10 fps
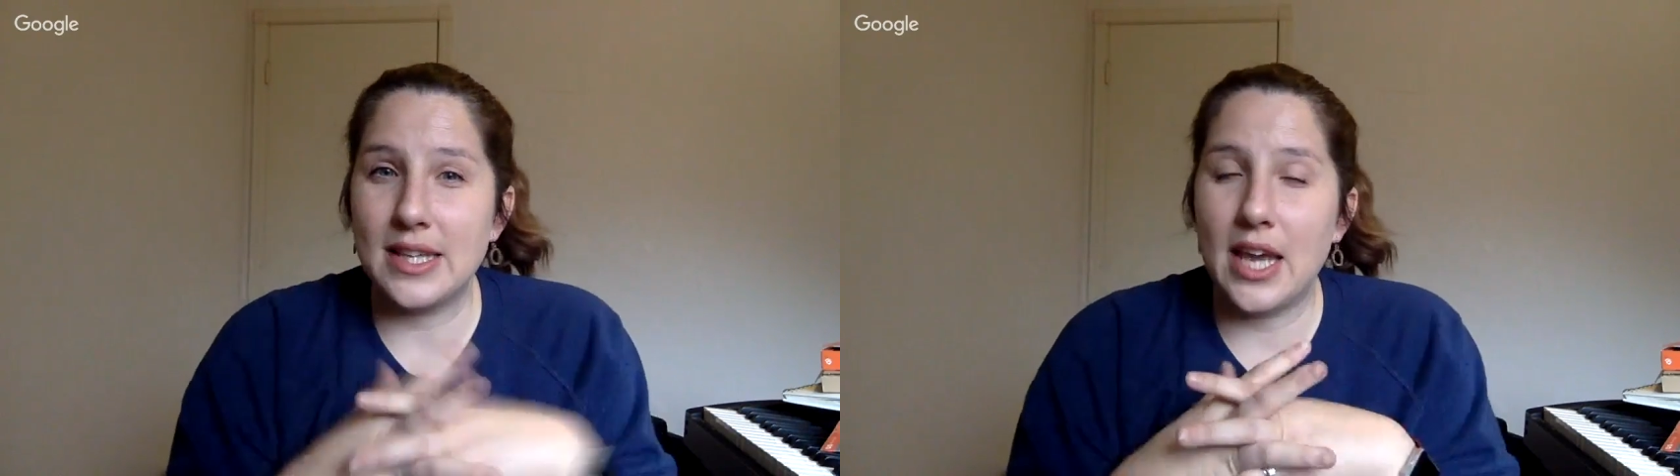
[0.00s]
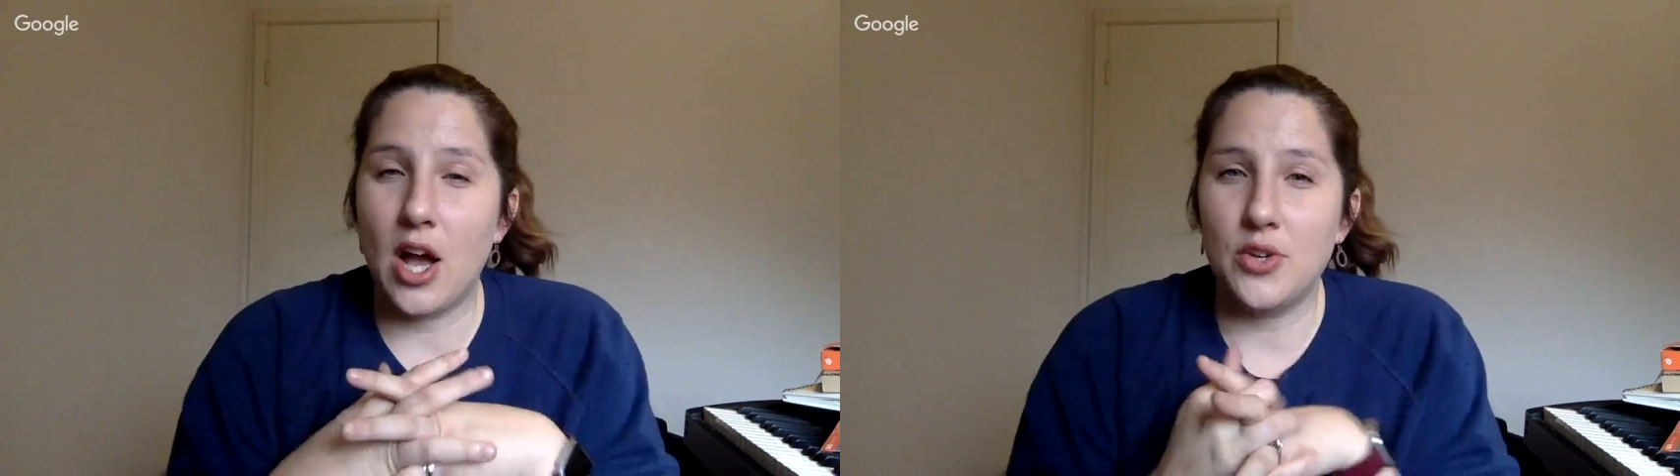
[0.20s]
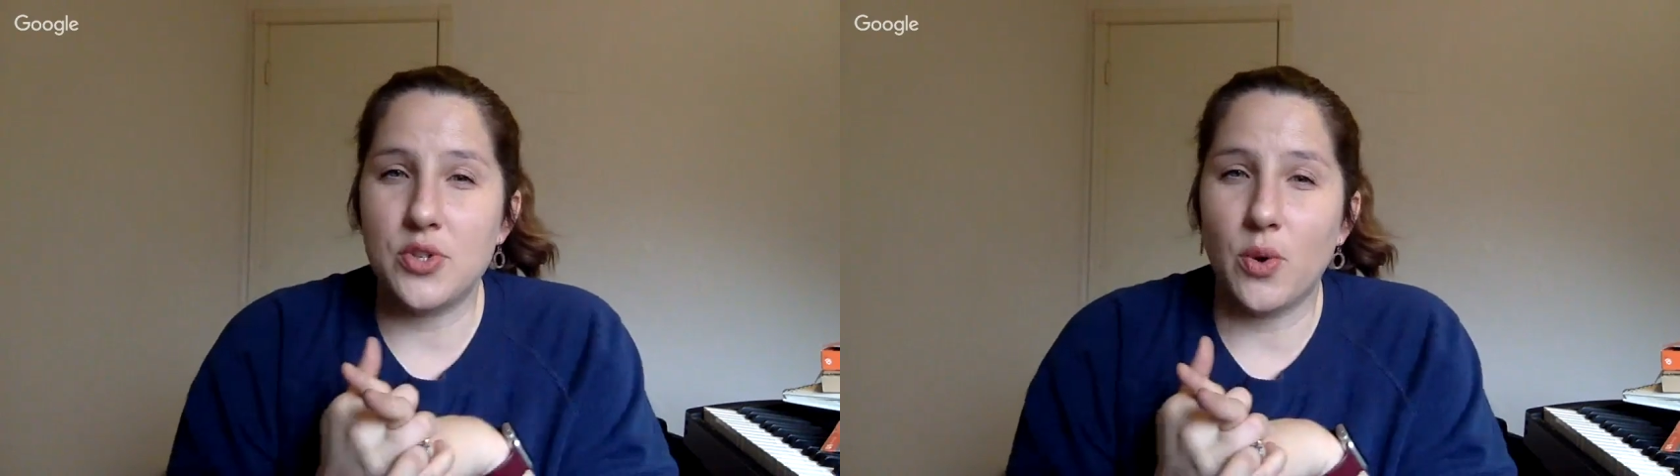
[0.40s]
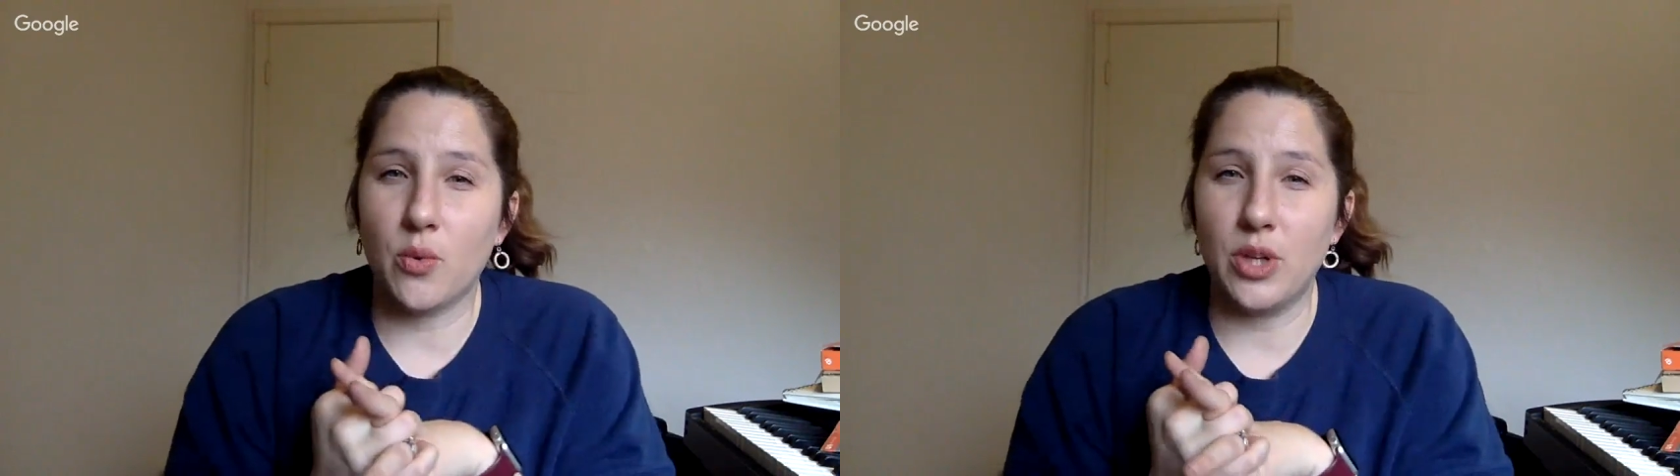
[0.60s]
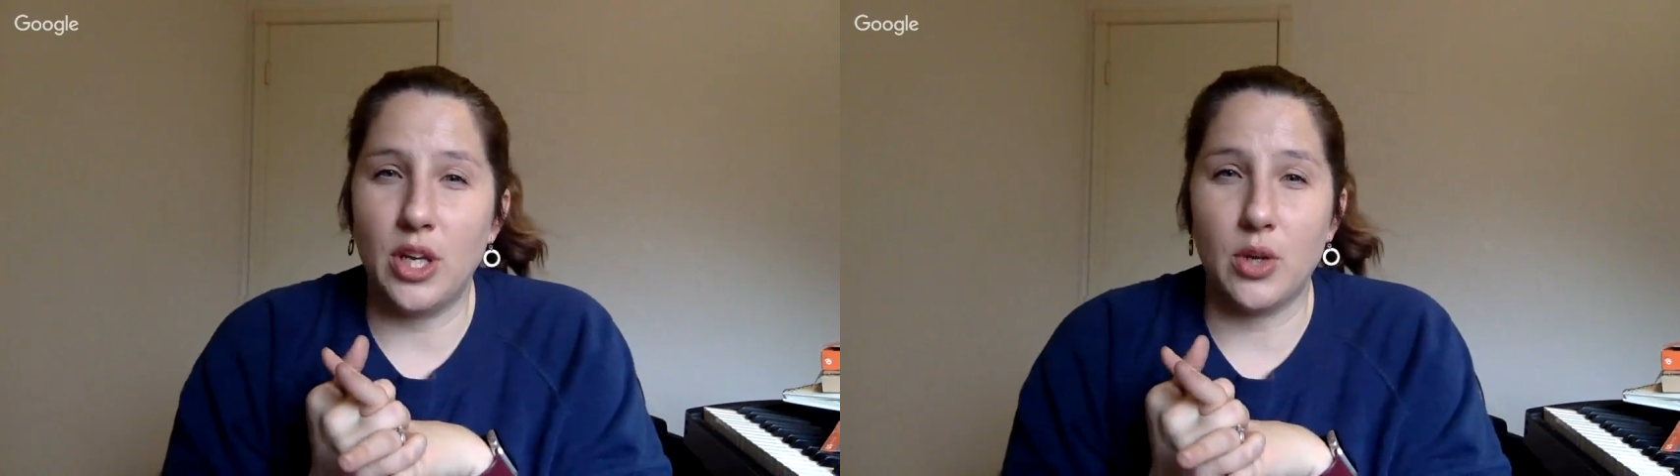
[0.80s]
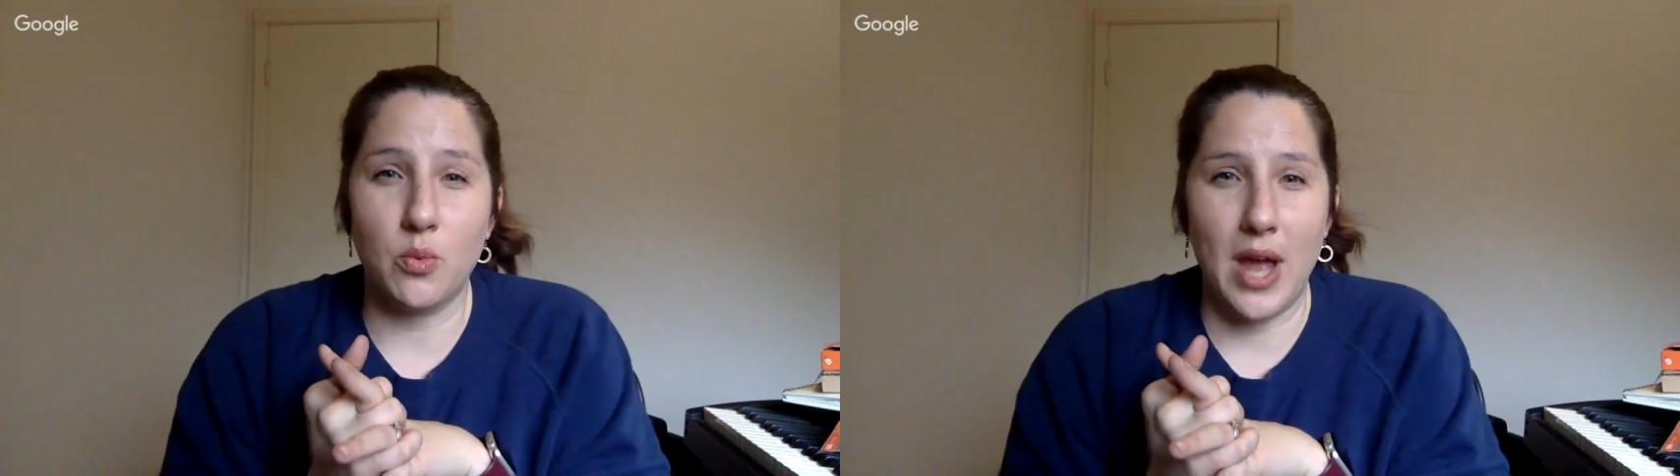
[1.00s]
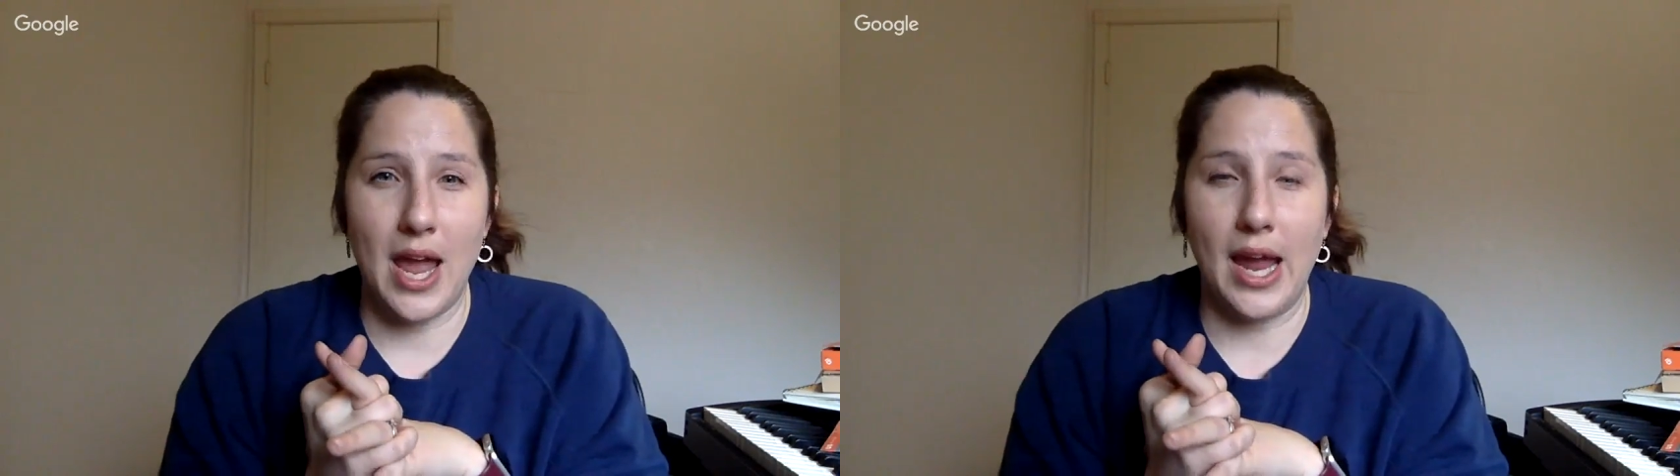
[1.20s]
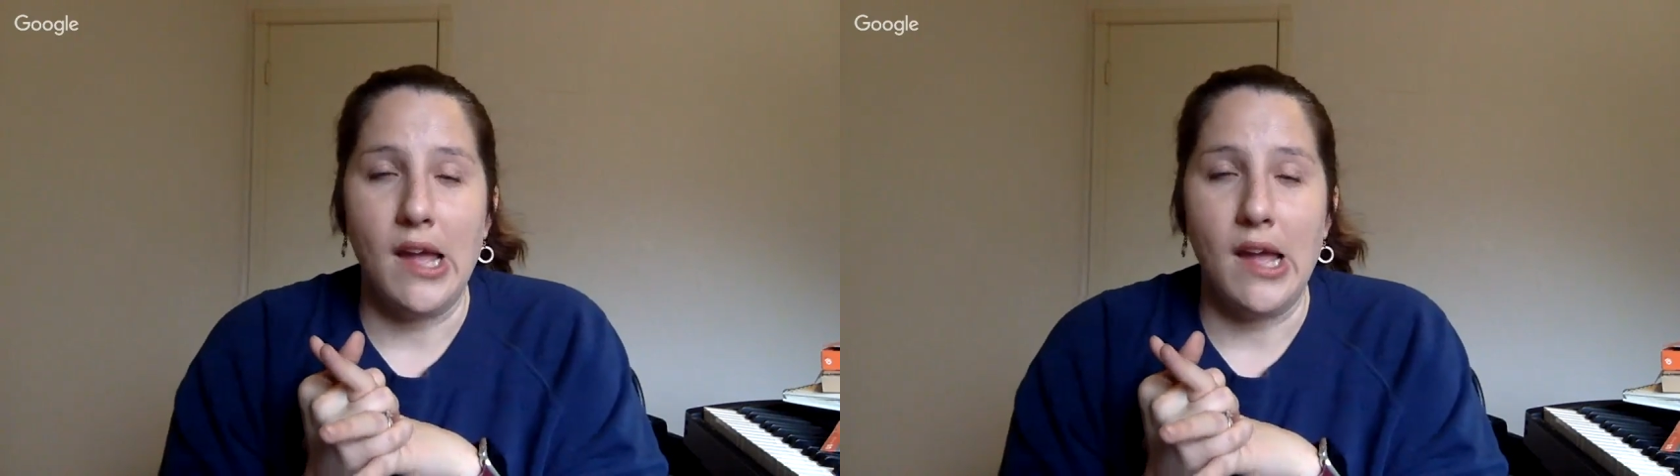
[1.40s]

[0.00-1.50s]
also a really good way